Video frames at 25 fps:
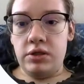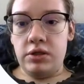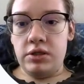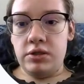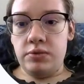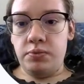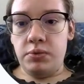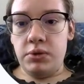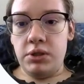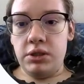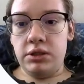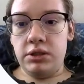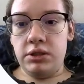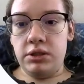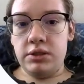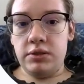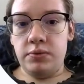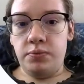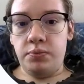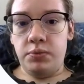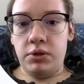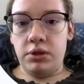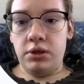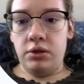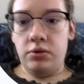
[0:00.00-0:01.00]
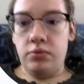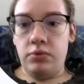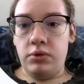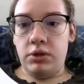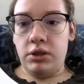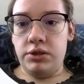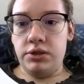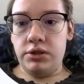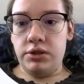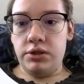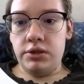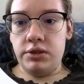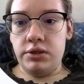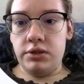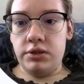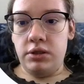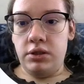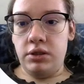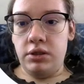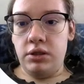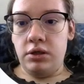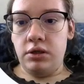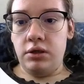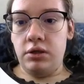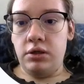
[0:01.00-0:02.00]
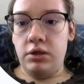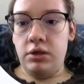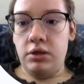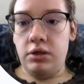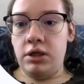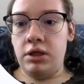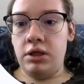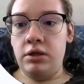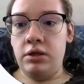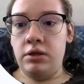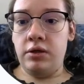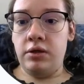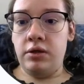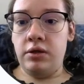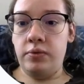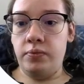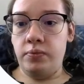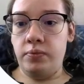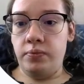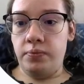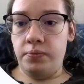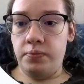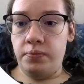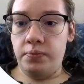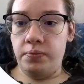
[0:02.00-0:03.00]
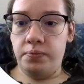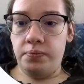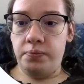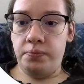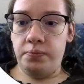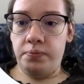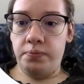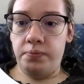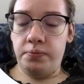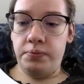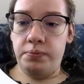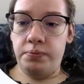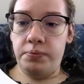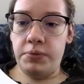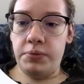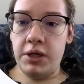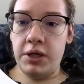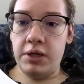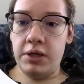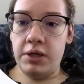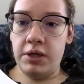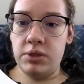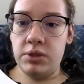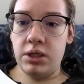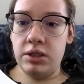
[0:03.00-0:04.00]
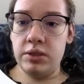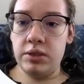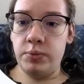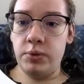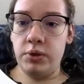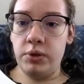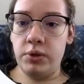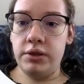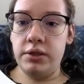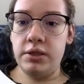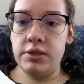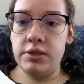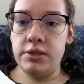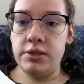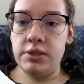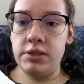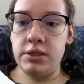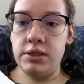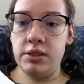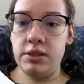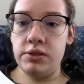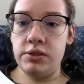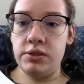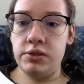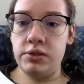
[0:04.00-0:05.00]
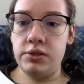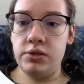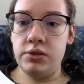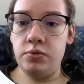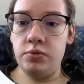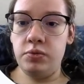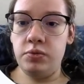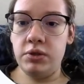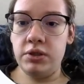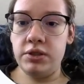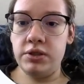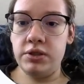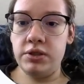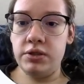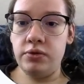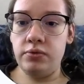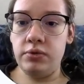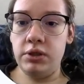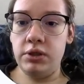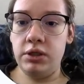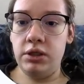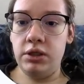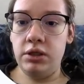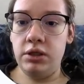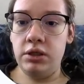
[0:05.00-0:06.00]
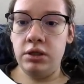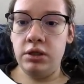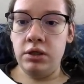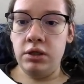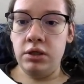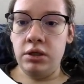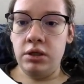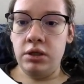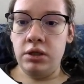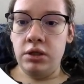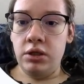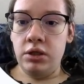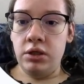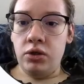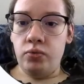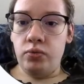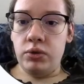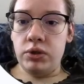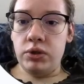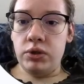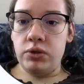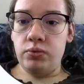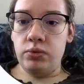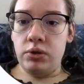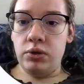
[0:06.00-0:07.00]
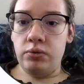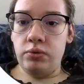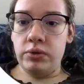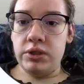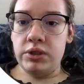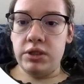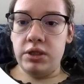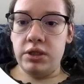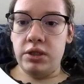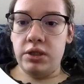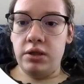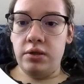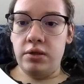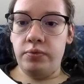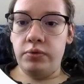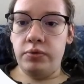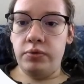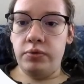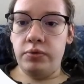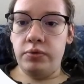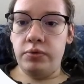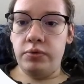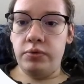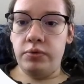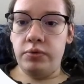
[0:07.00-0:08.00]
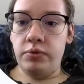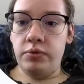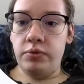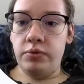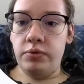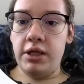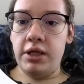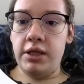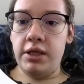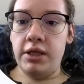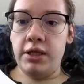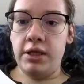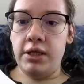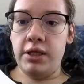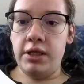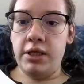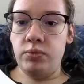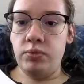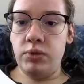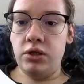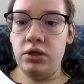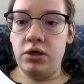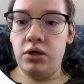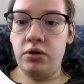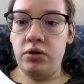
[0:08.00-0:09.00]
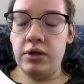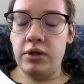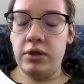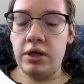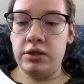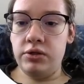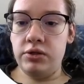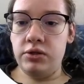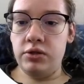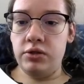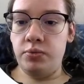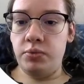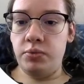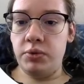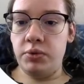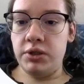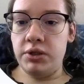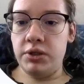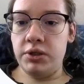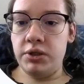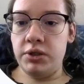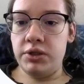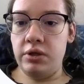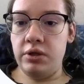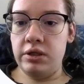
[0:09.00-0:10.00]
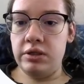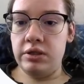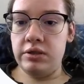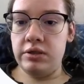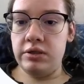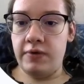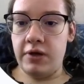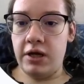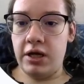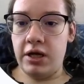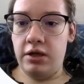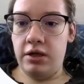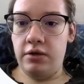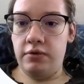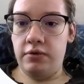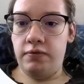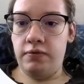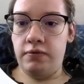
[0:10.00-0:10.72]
let's break this apart, what I just did here. Again, PEMDAS, parentheses, 2 plus 3 was what was in the parentheses, and we know that 2 plus 3 is 5.